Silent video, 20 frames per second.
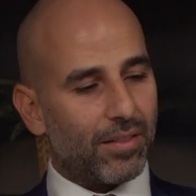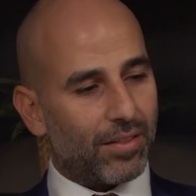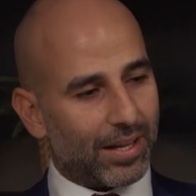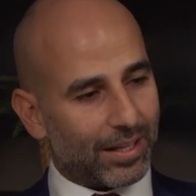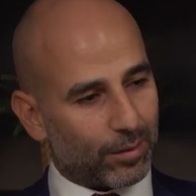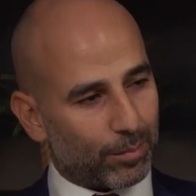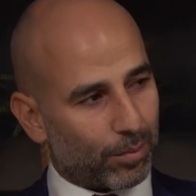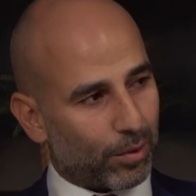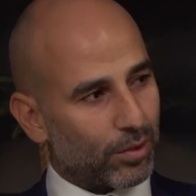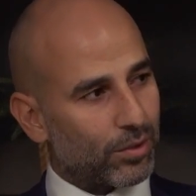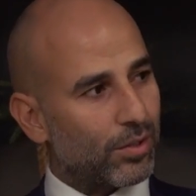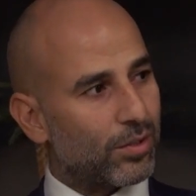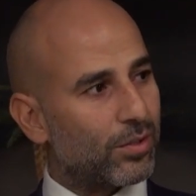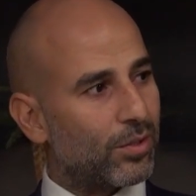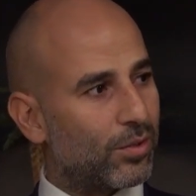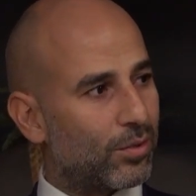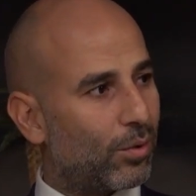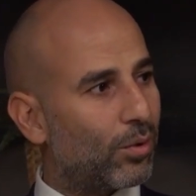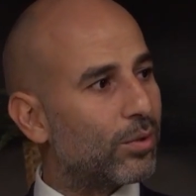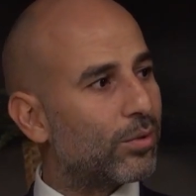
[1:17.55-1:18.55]
That
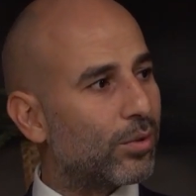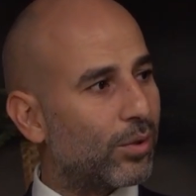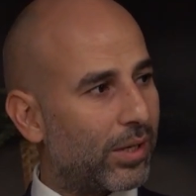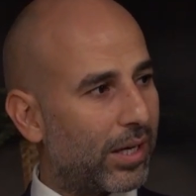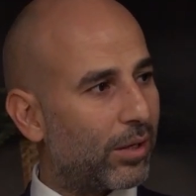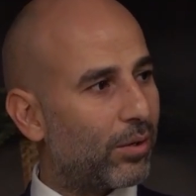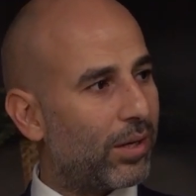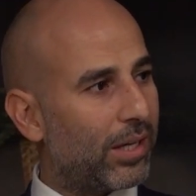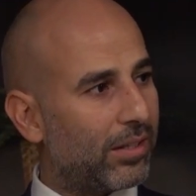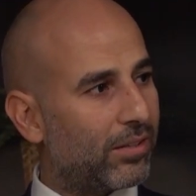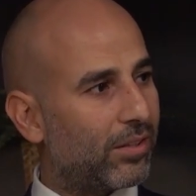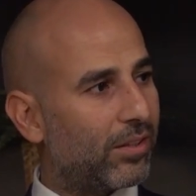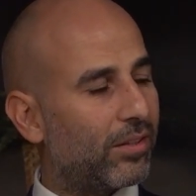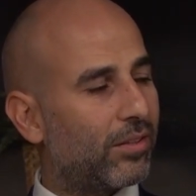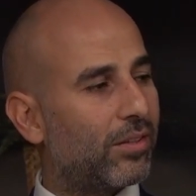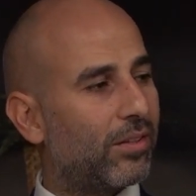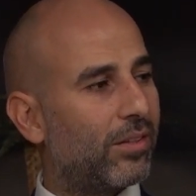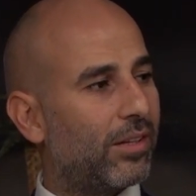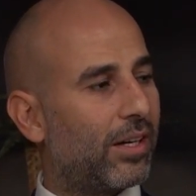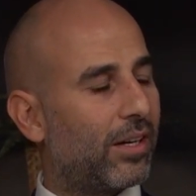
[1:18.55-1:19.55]
process is also
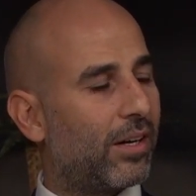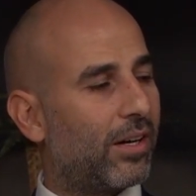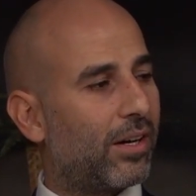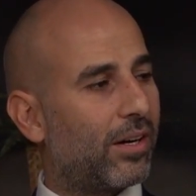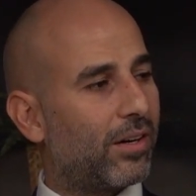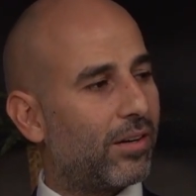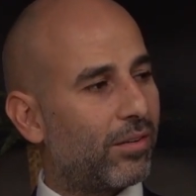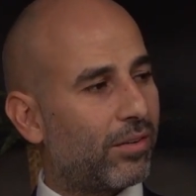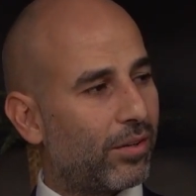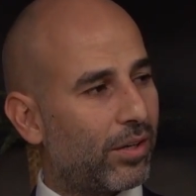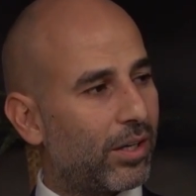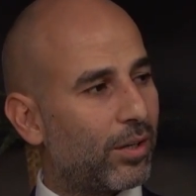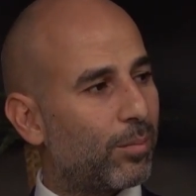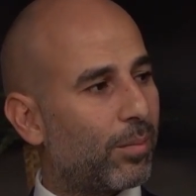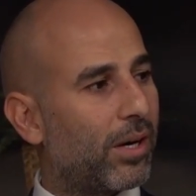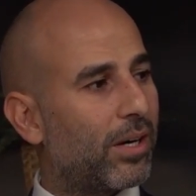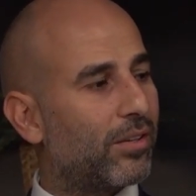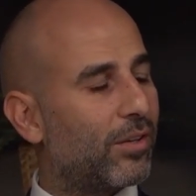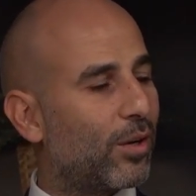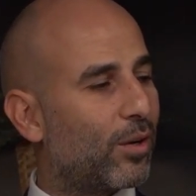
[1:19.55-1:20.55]
regulated. There are
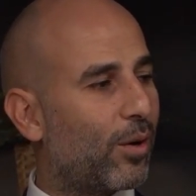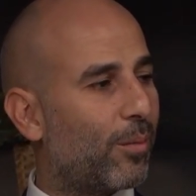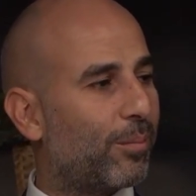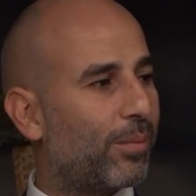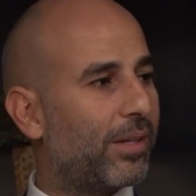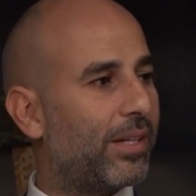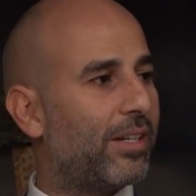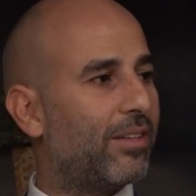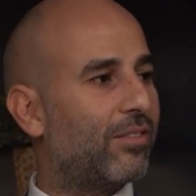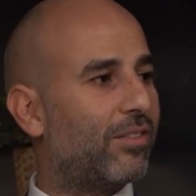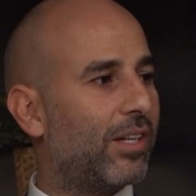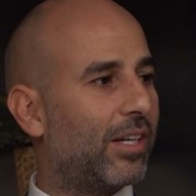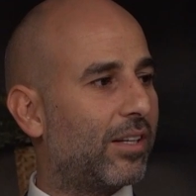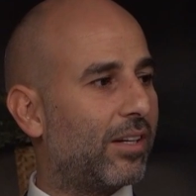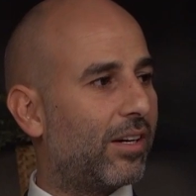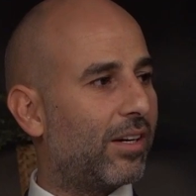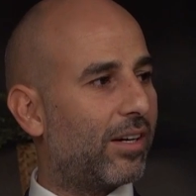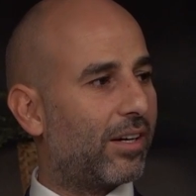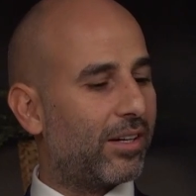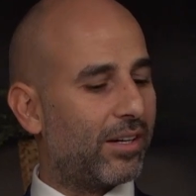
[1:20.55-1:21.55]
third-party companies
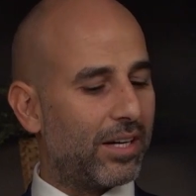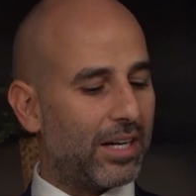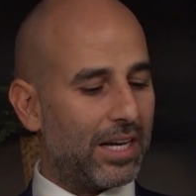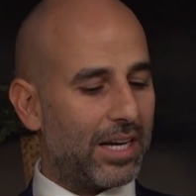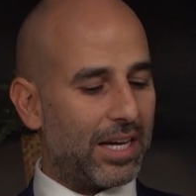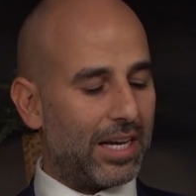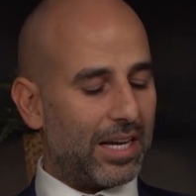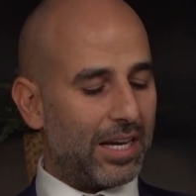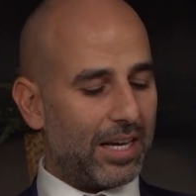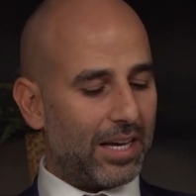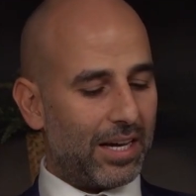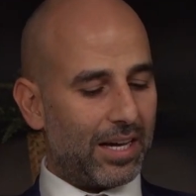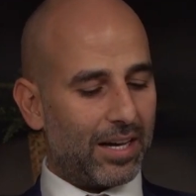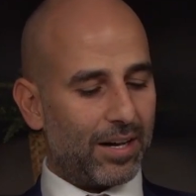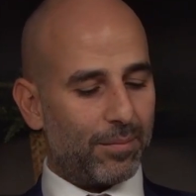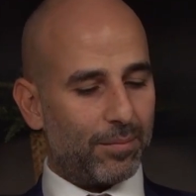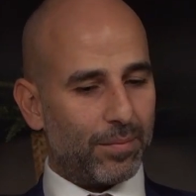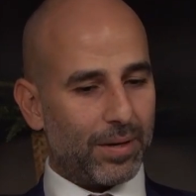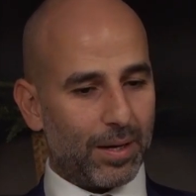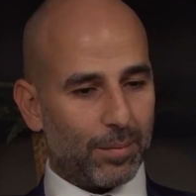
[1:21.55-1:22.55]
that are
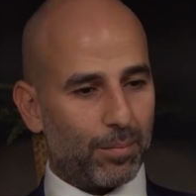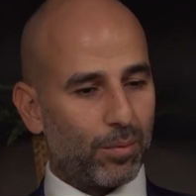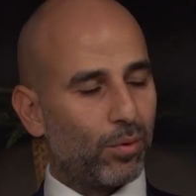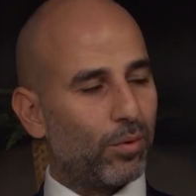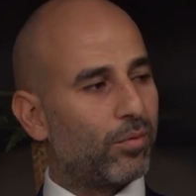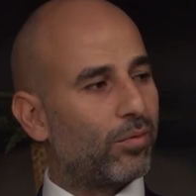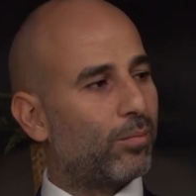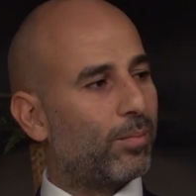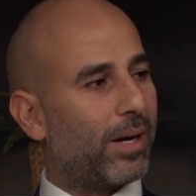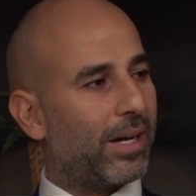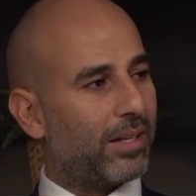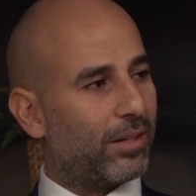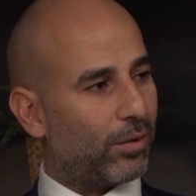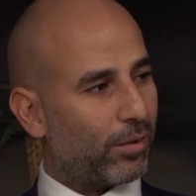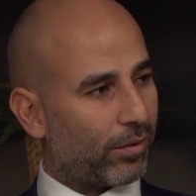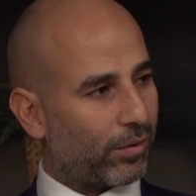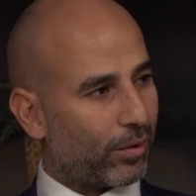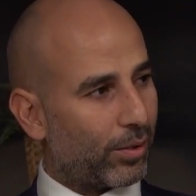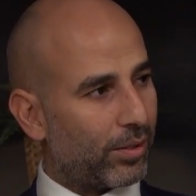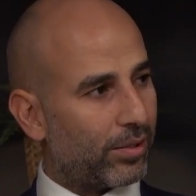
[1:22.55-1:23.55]
approved by
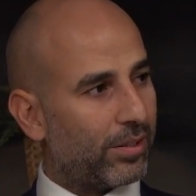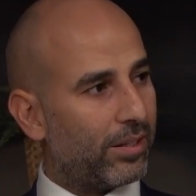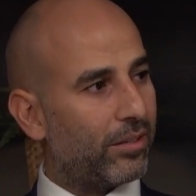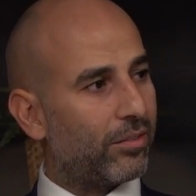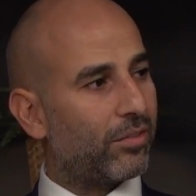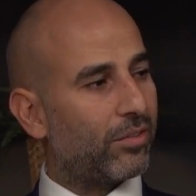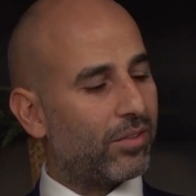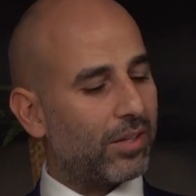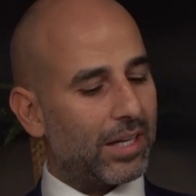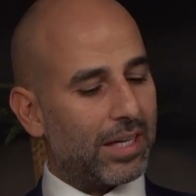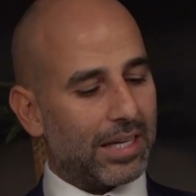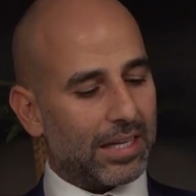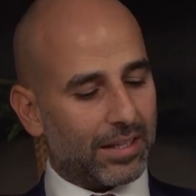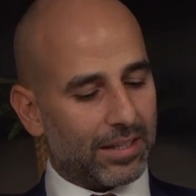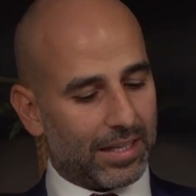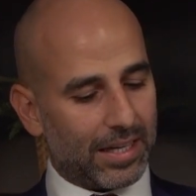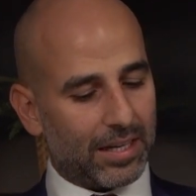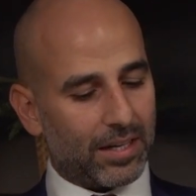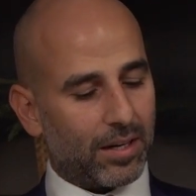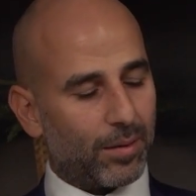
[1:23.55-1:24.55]
the authorities.
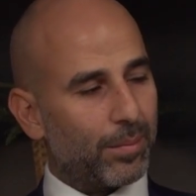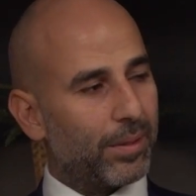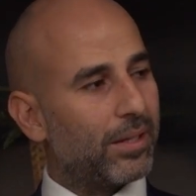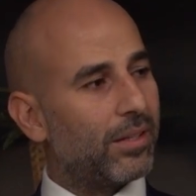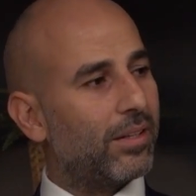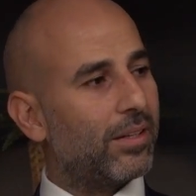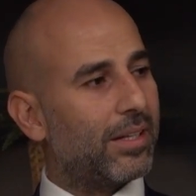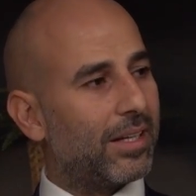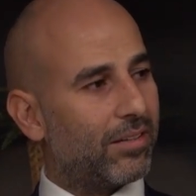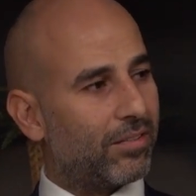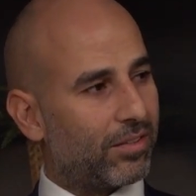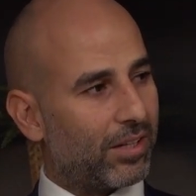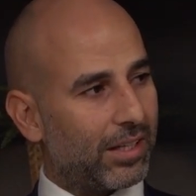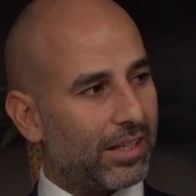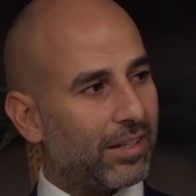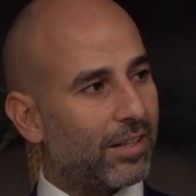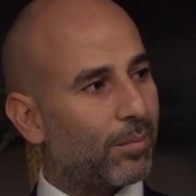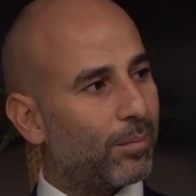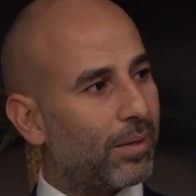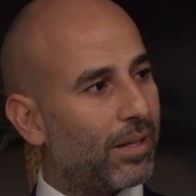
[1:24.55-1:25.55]
They come in, they
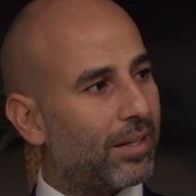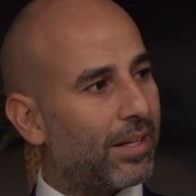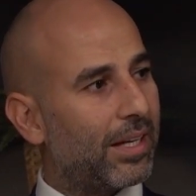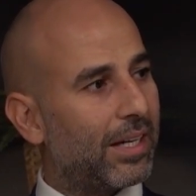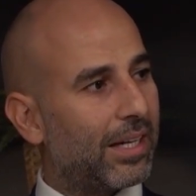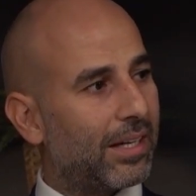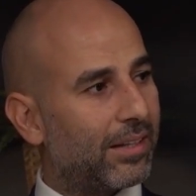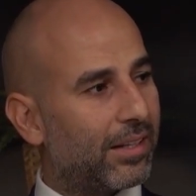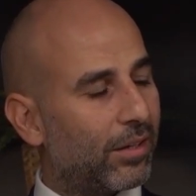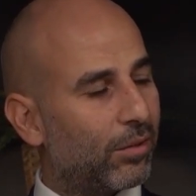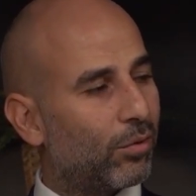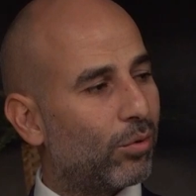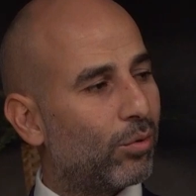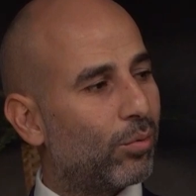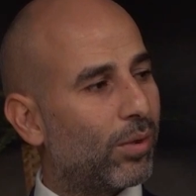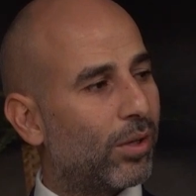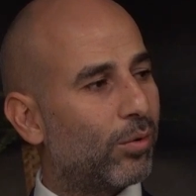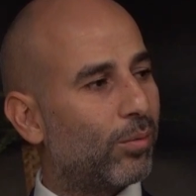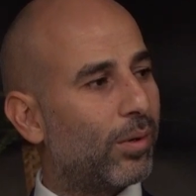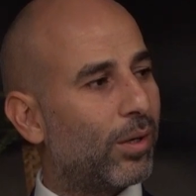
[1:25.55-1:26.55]
study the building, and they do
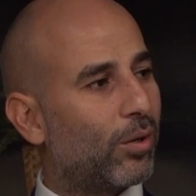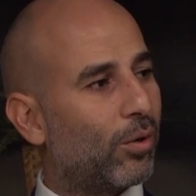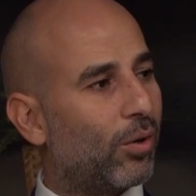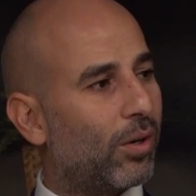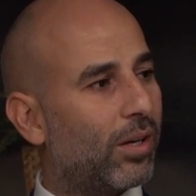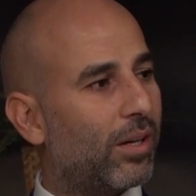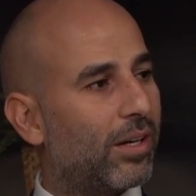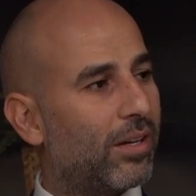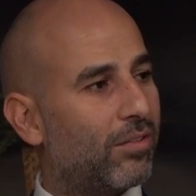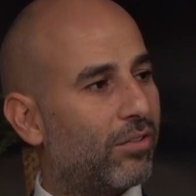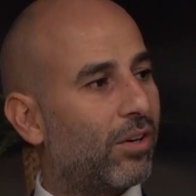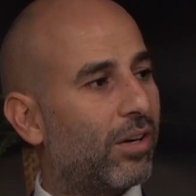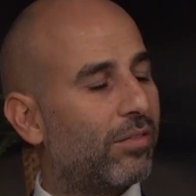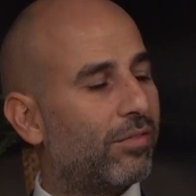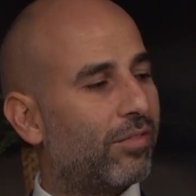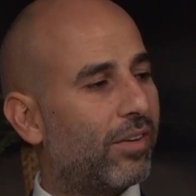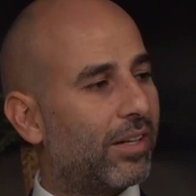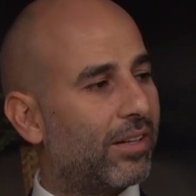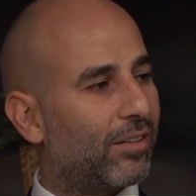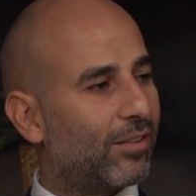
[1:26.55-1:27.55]
what we call a
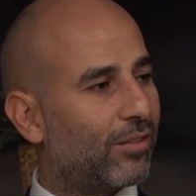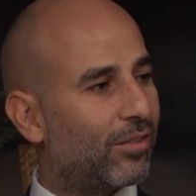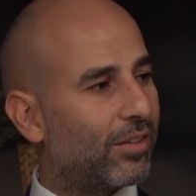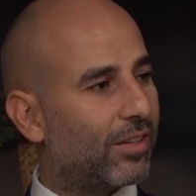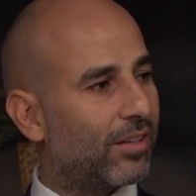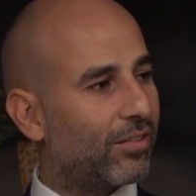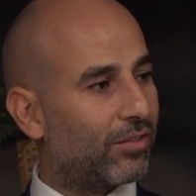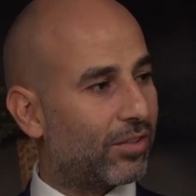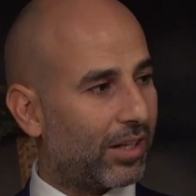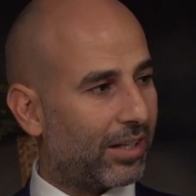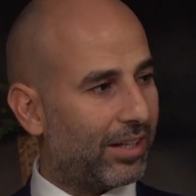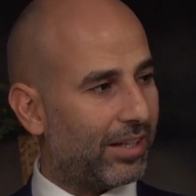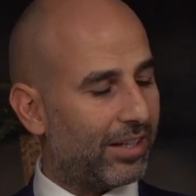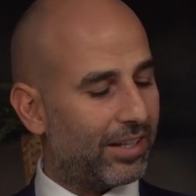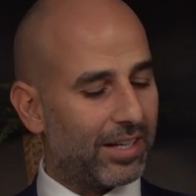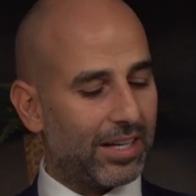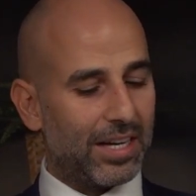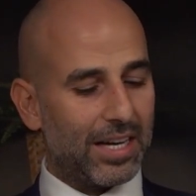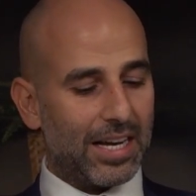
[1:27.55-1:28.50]
reserve fund study.